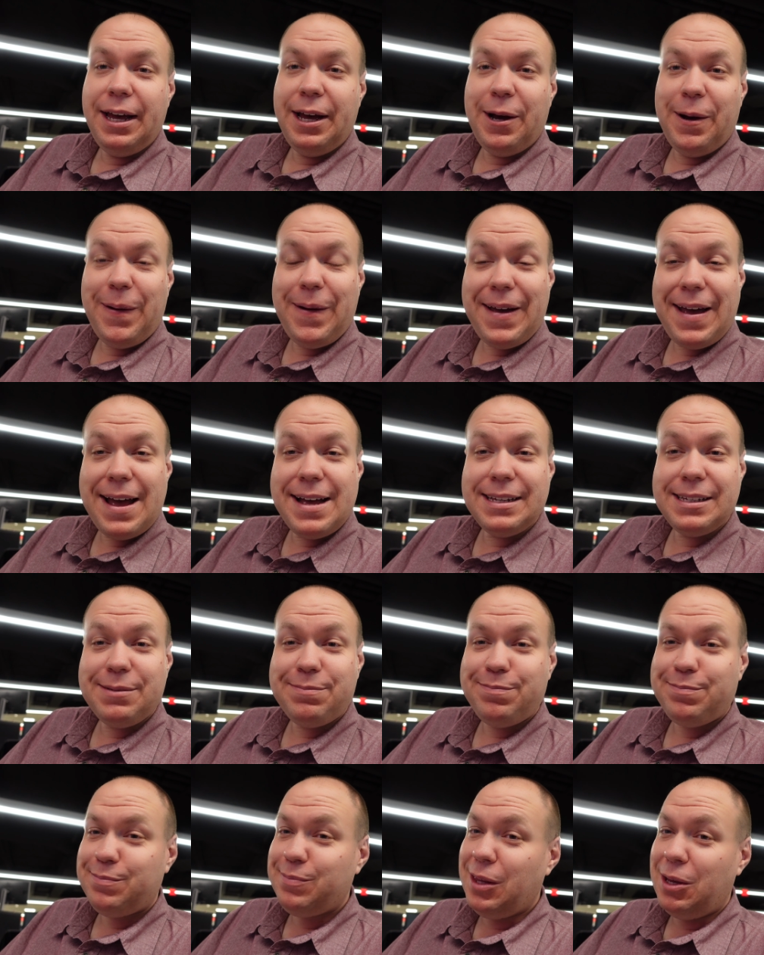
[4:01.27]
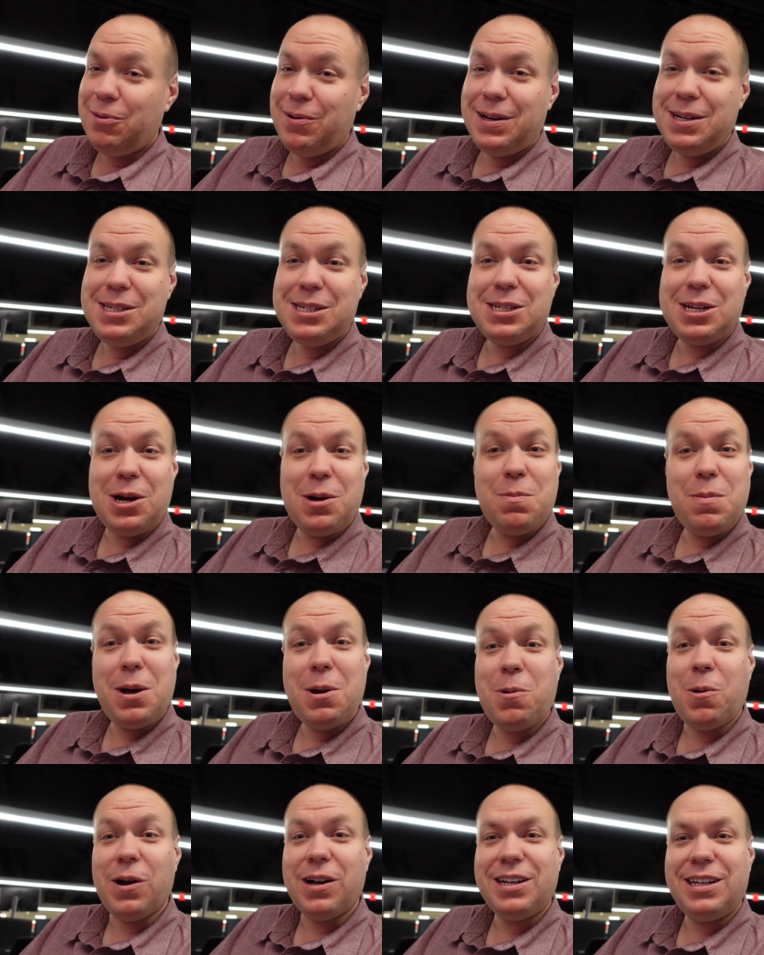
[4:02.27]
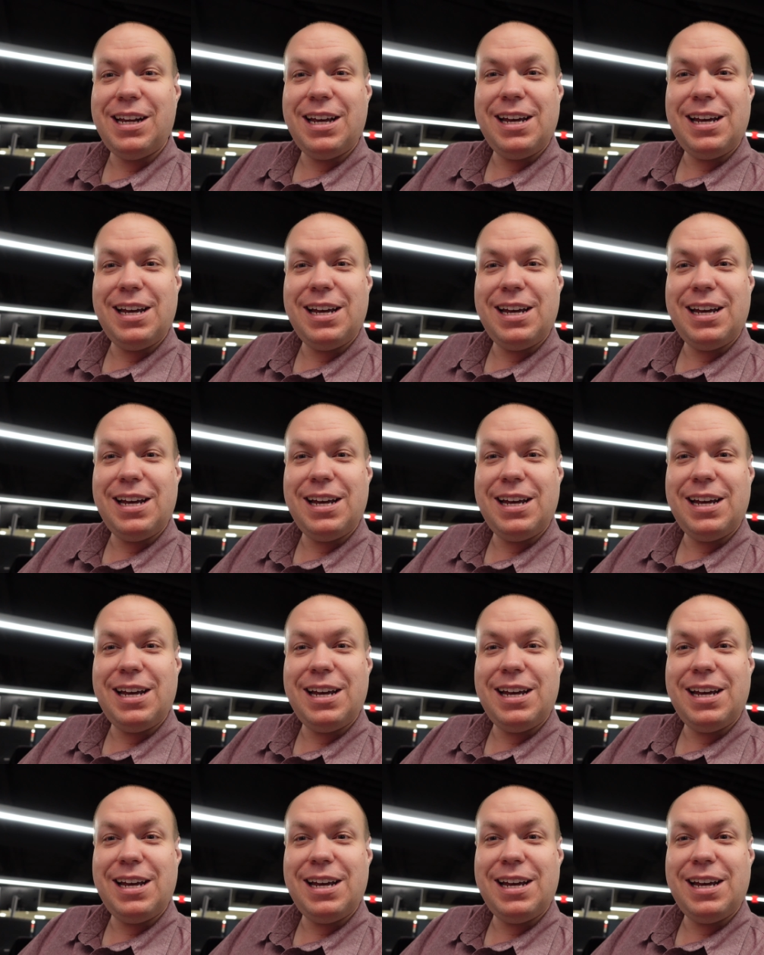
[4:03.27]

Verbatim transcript: Oh, All right, guys, get ready to start my work.